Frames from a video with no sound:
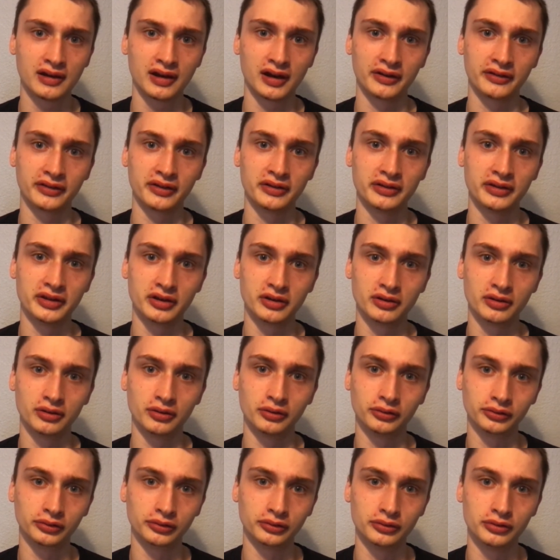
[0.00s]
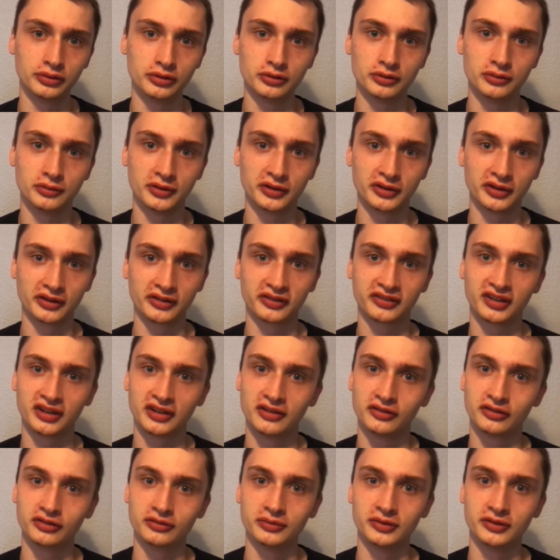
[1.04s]
I think they could also do with a
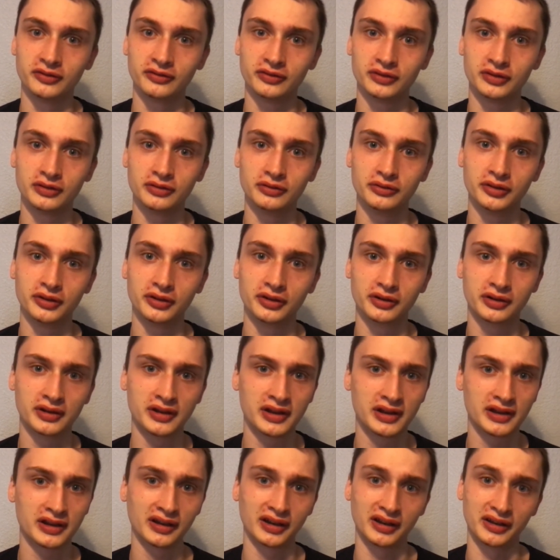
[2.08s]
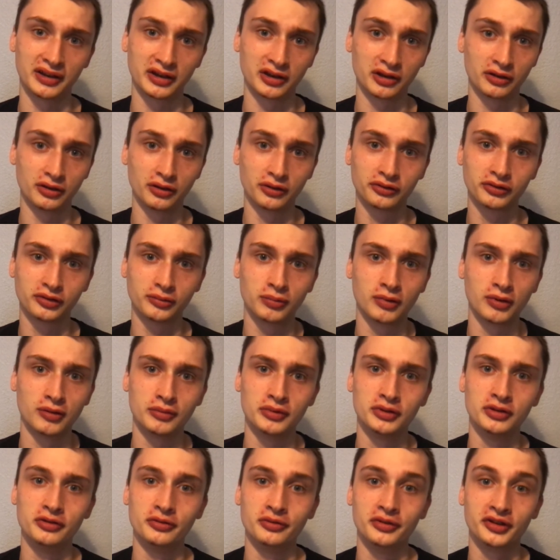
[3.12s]
central midfielder, and they could also
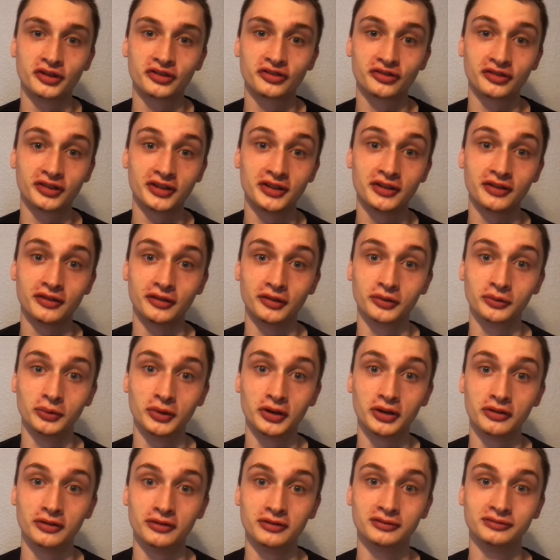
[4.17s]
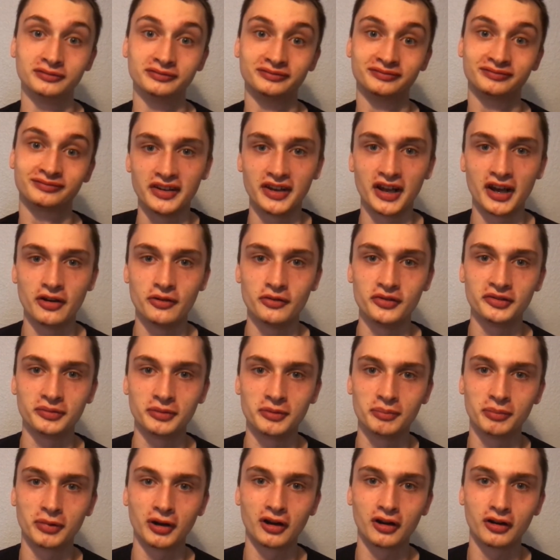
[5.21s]
probably do with a striker as well. Now, he's
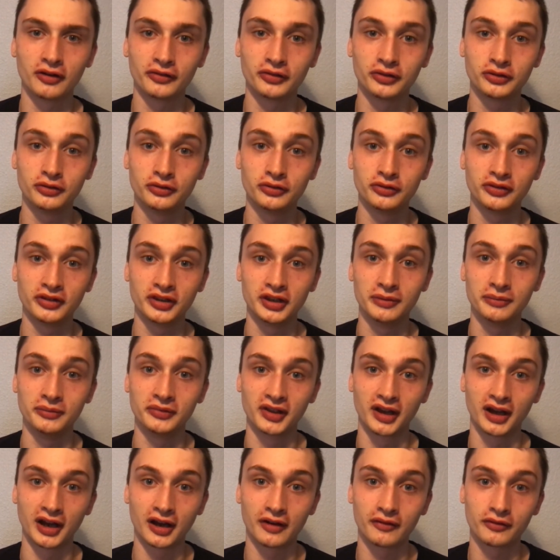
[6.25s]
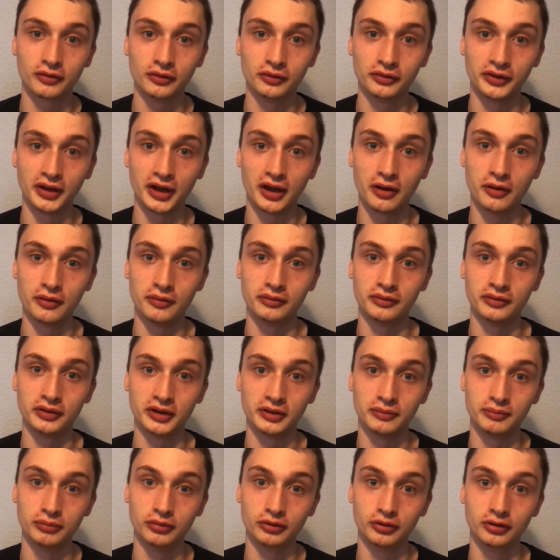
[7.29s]
been part of two teams that have gone down,
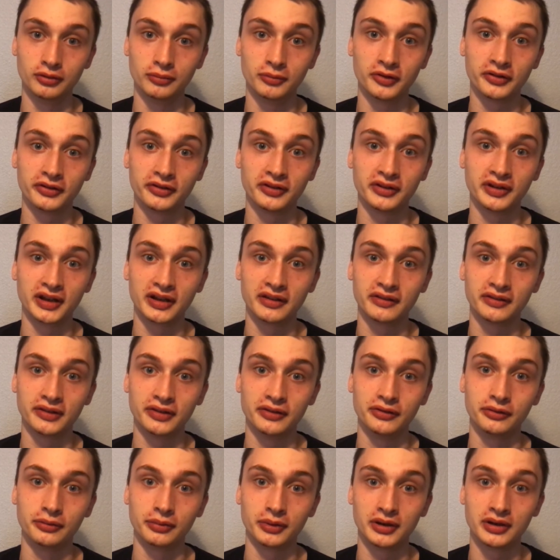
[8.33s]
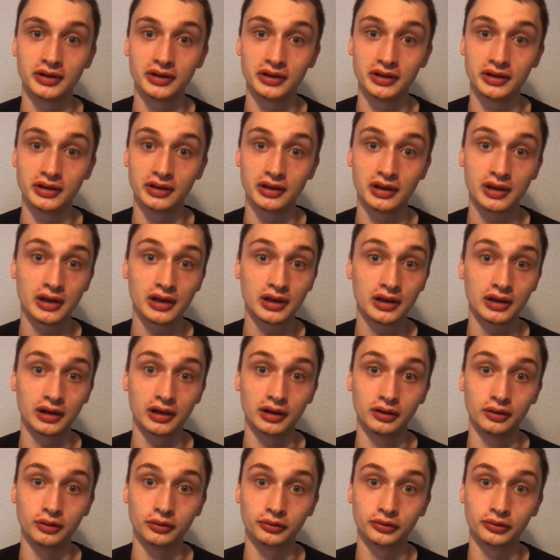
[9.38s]
in Bournemouth in 1920
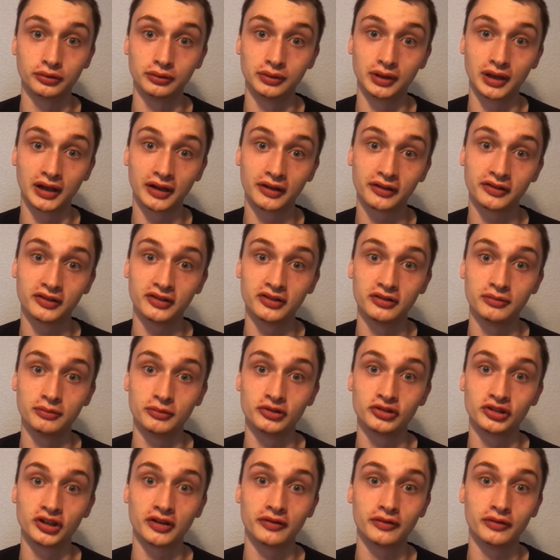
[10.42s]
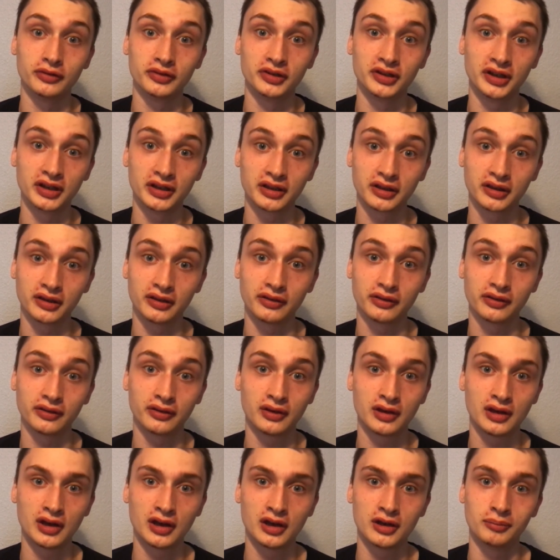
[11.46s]
and also last season with Sheffield United.
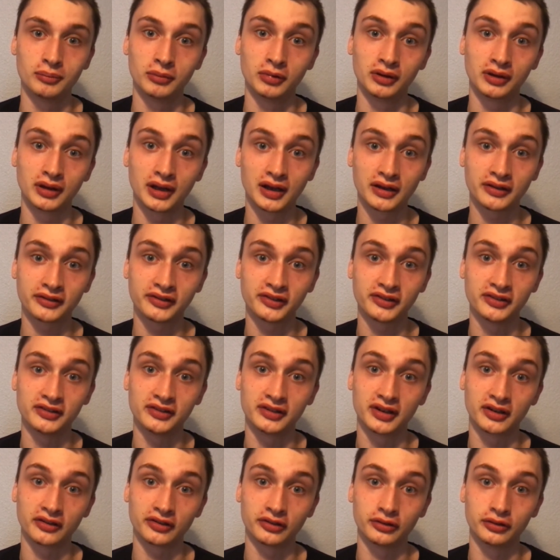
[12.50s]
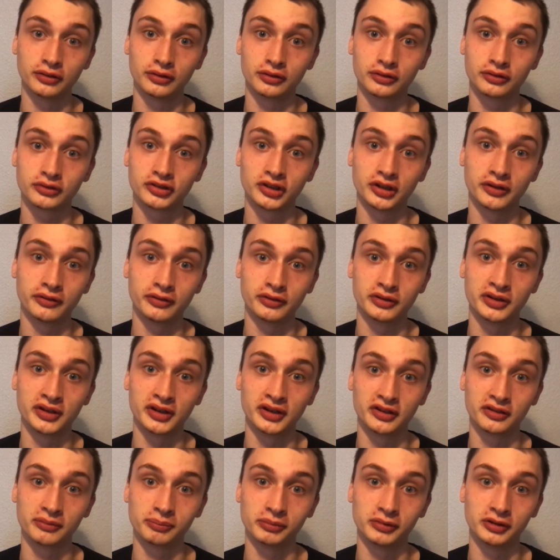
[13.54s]
But last season he actually got Sheffield
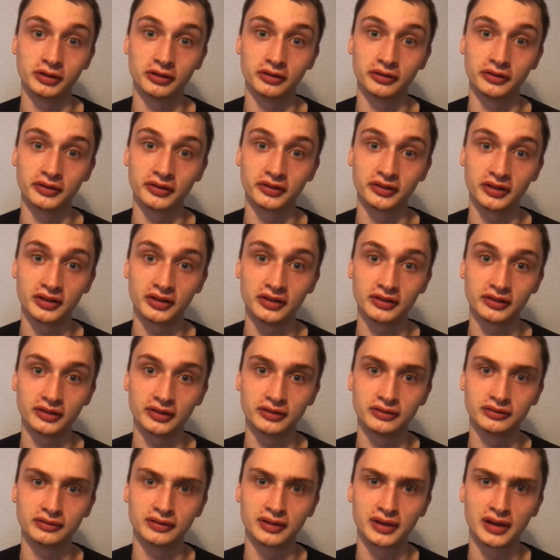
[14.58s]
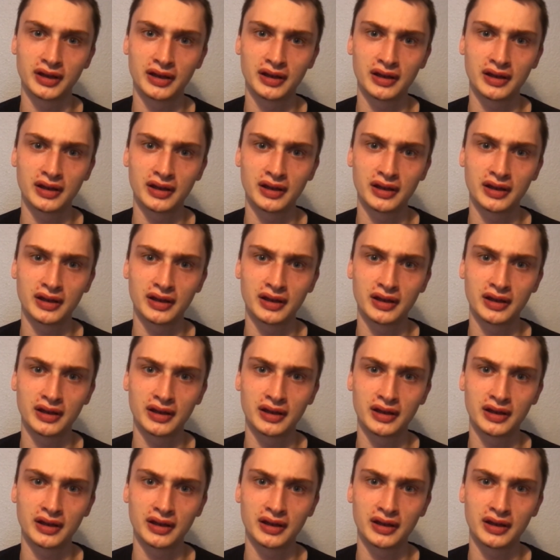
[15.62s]
United's player of the season,